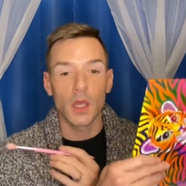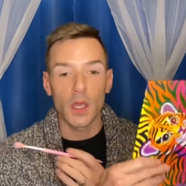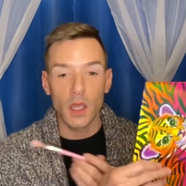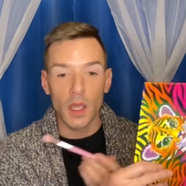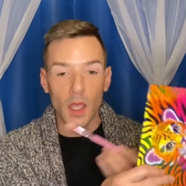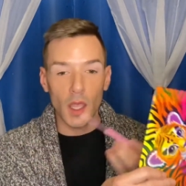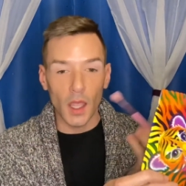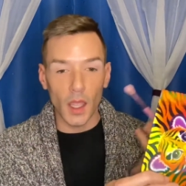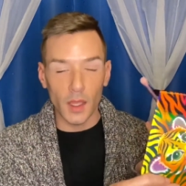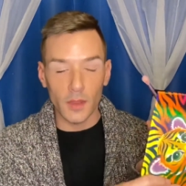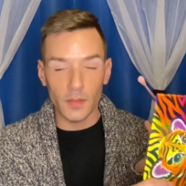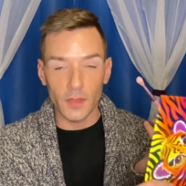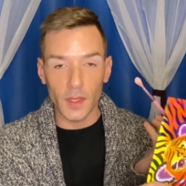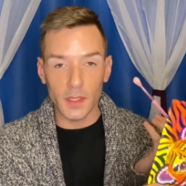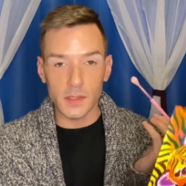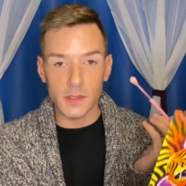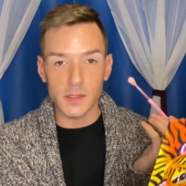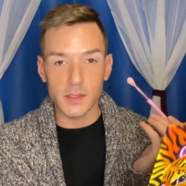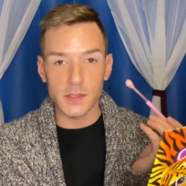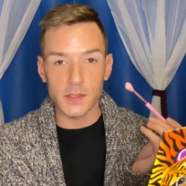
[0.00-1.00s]
And that's
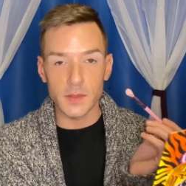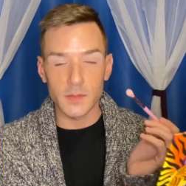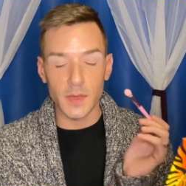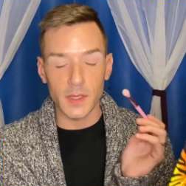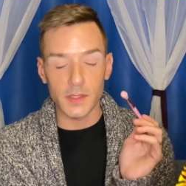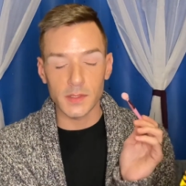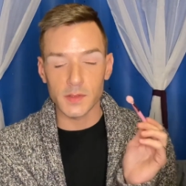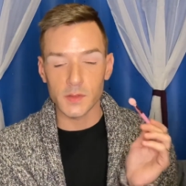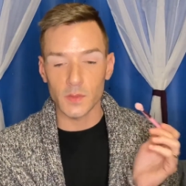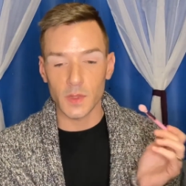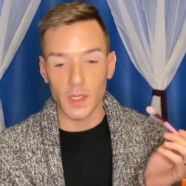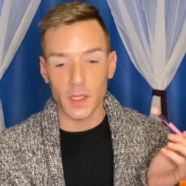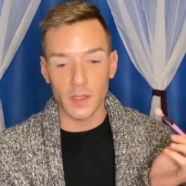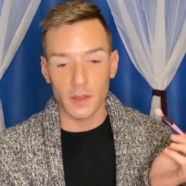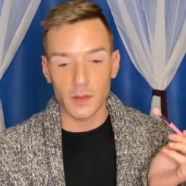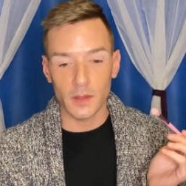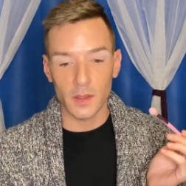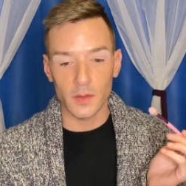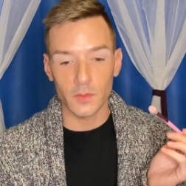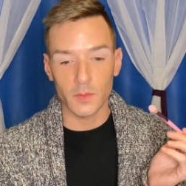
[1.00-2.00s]
the best way that
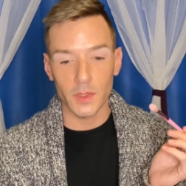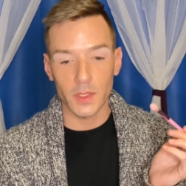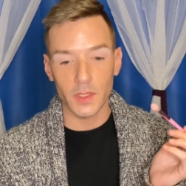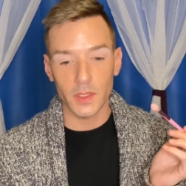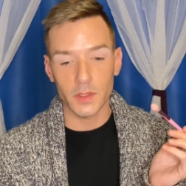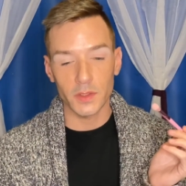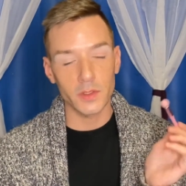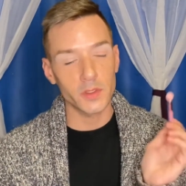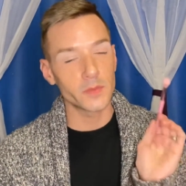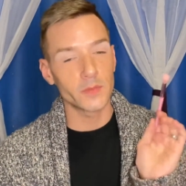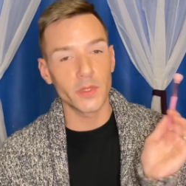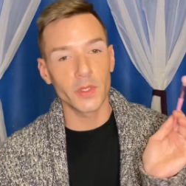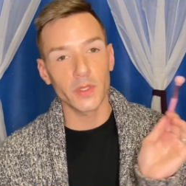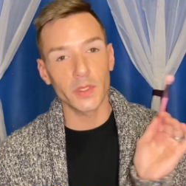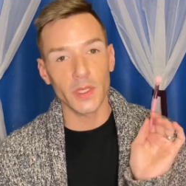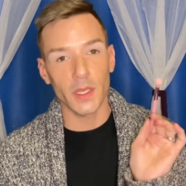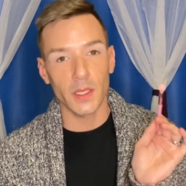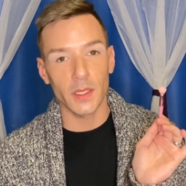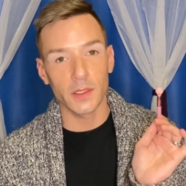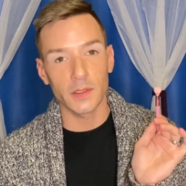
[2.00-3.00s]
we could
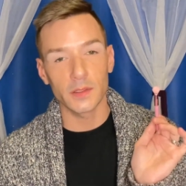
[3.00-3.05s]
communicate.